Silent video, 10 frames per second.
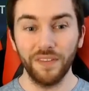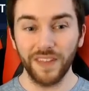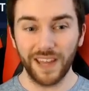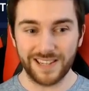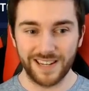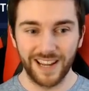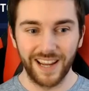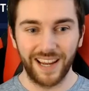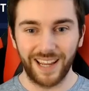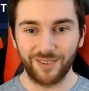thing that isn't
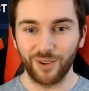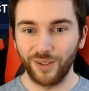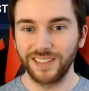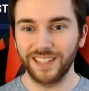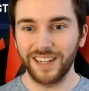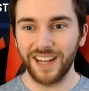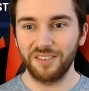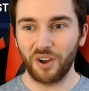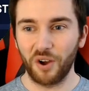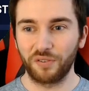is on
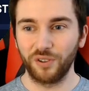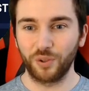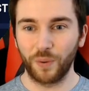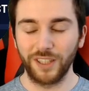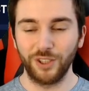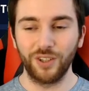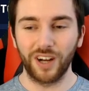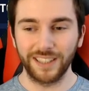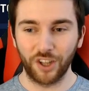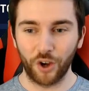Sundays over on Twitch. You
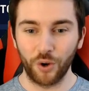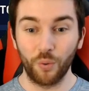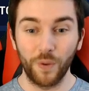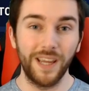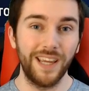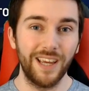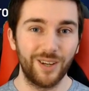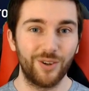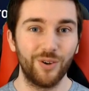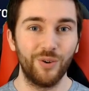guys know we
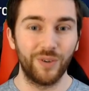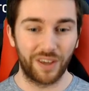do